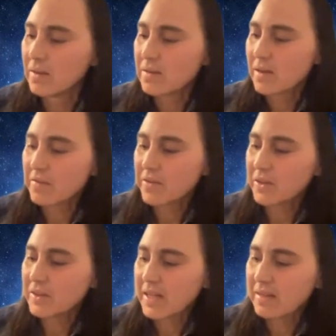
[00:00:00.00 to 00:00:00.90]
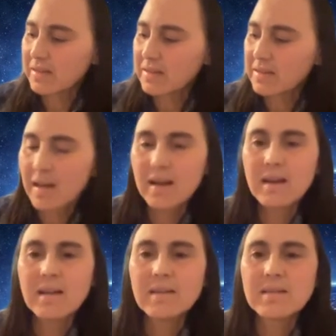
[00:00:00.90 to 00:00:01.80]
Suffer, Dance,
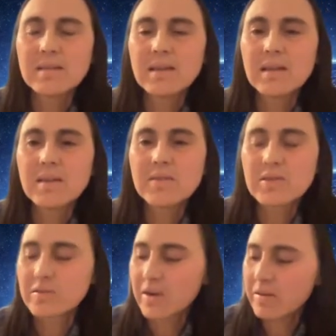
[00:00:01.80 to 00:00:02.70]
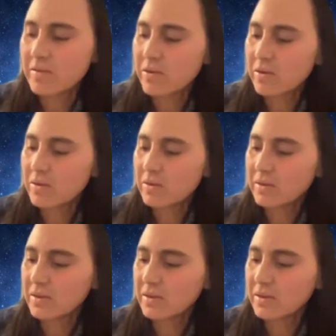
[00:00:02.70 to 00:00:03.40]
Stand, Native Survival.